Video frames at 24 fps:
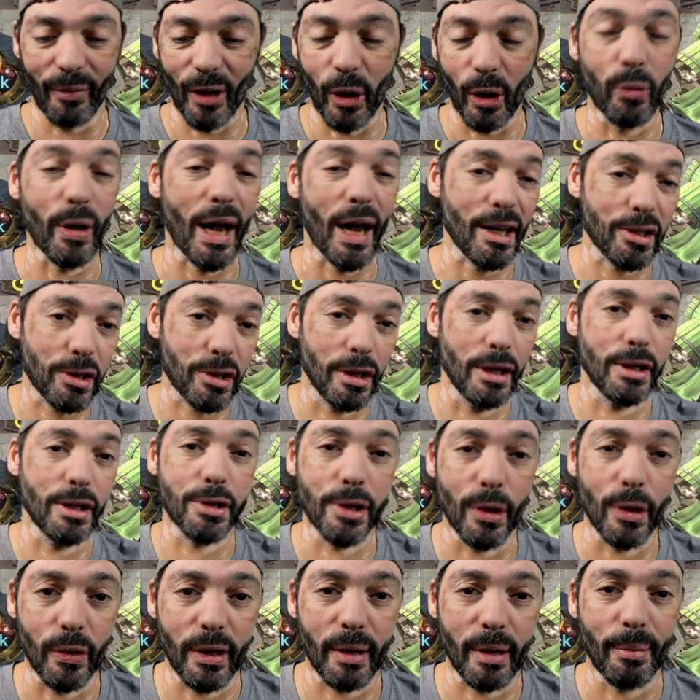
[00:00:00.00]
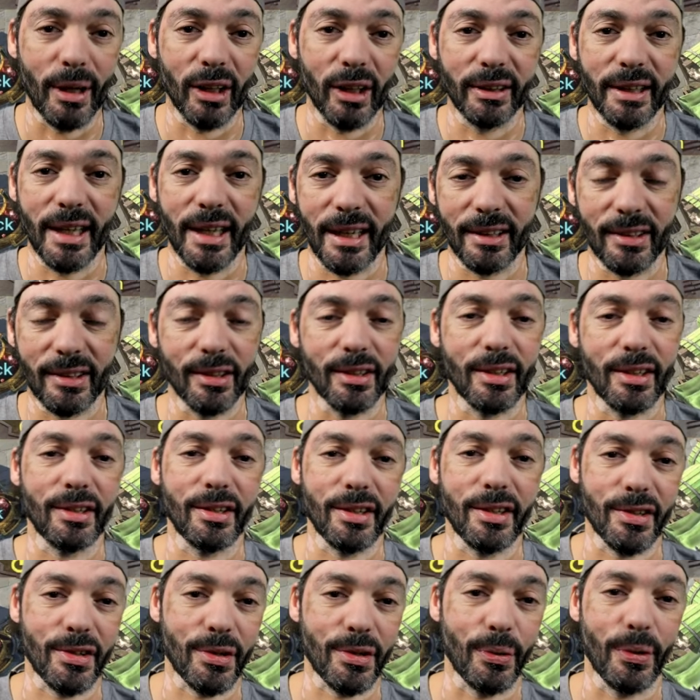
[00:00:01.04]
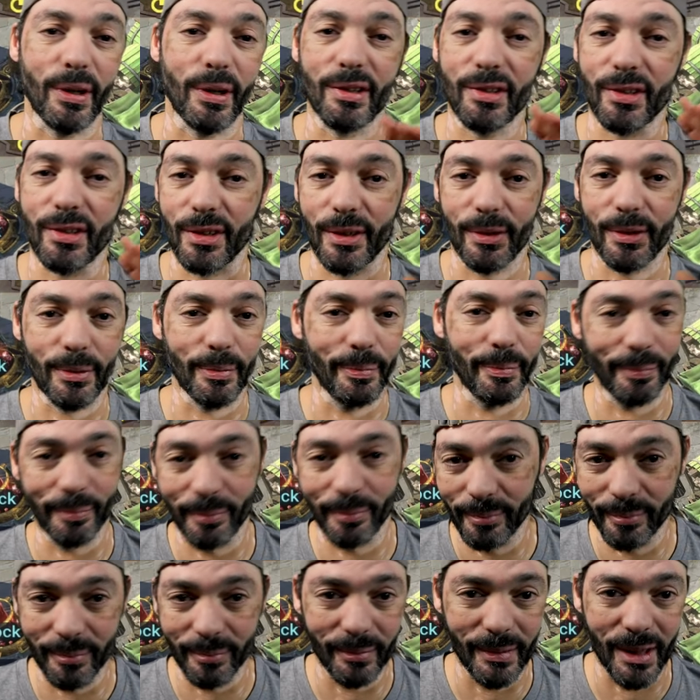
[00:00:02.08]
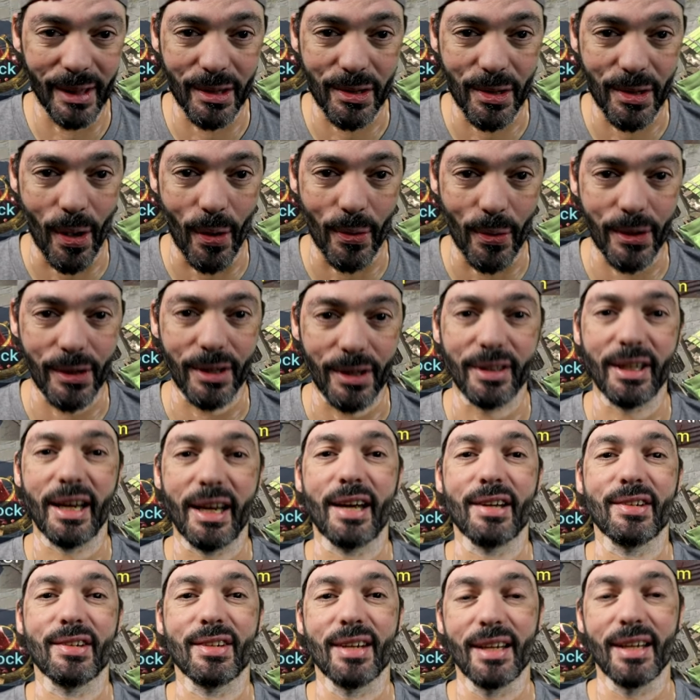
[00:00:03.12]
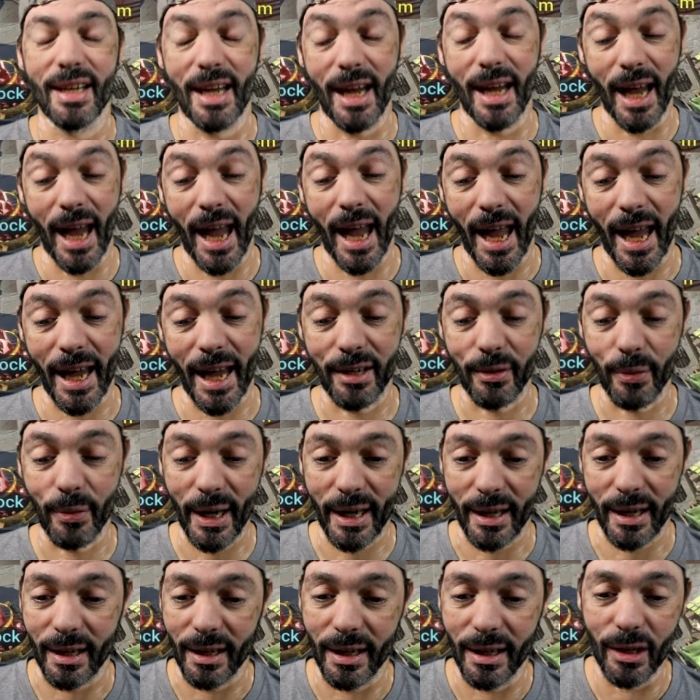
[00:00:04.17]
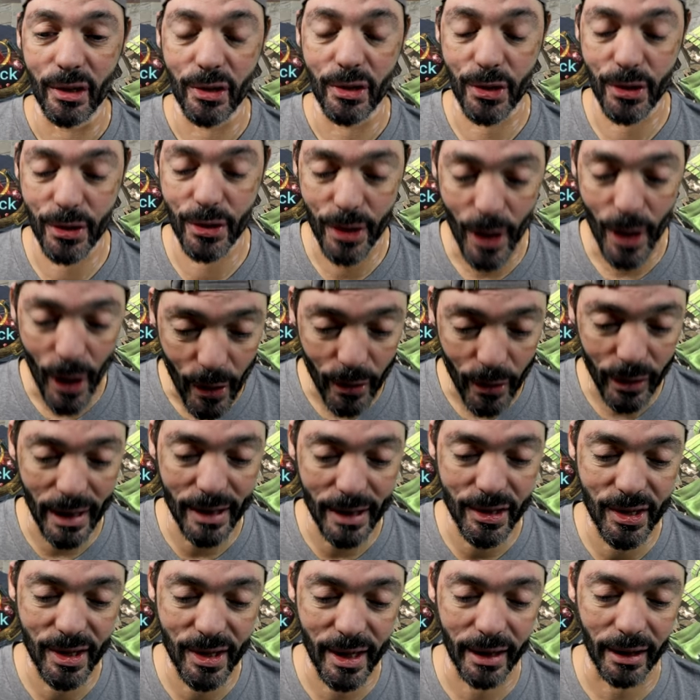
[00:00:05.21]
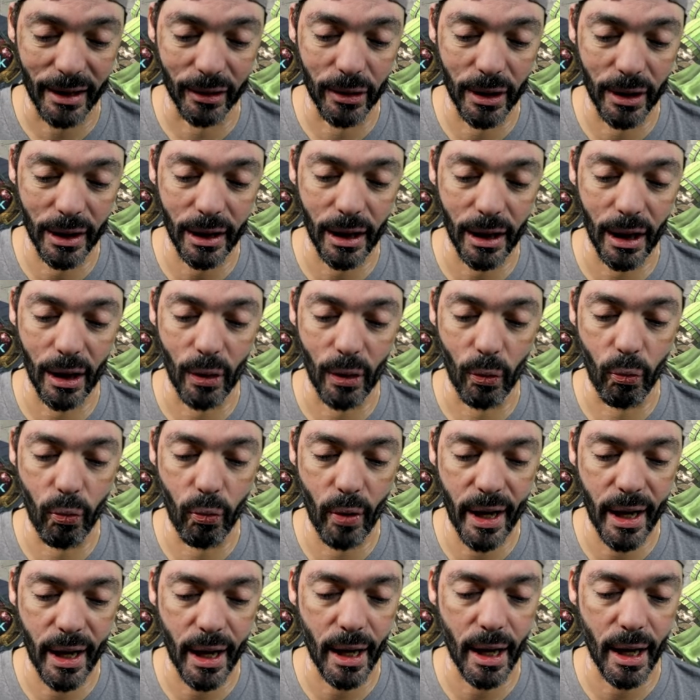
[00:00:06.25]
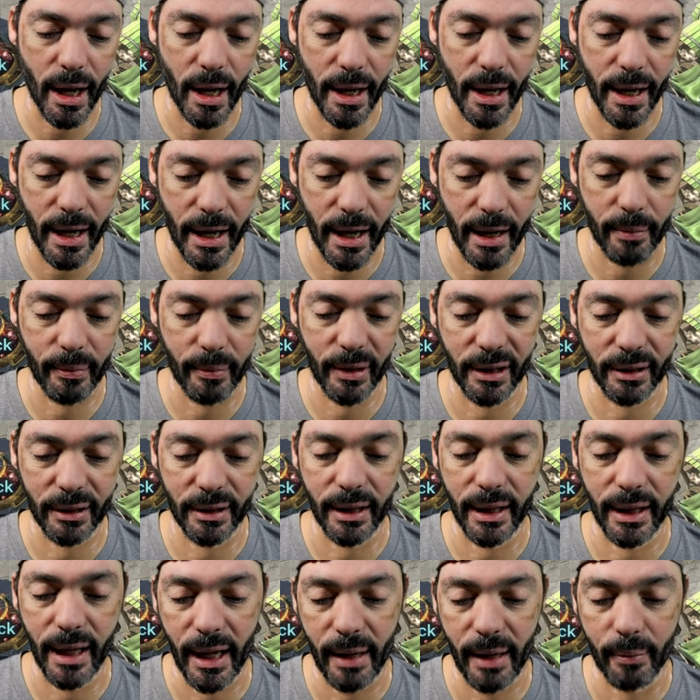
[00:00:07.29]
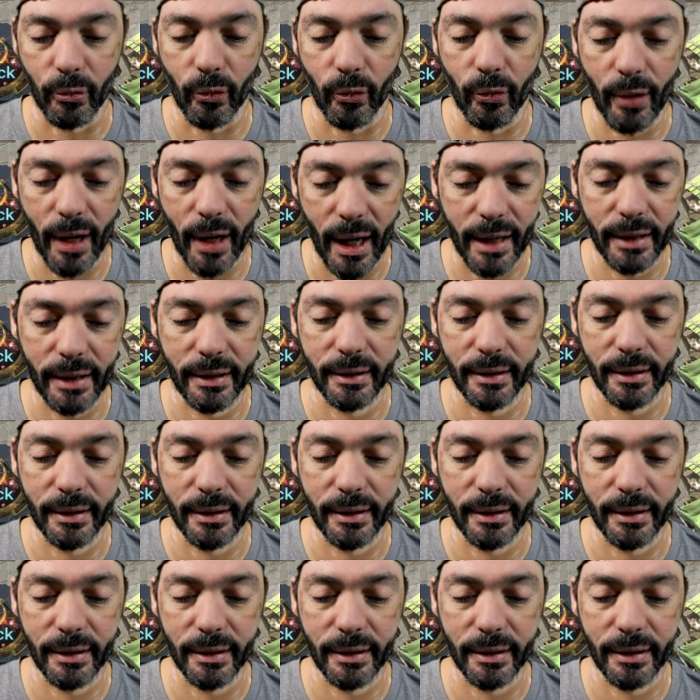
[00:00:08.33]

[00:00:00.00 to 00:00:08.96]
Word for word: We actually joke about that on the Discord, so it's all good, guys. Anyway, so let's take a look where I am in the game right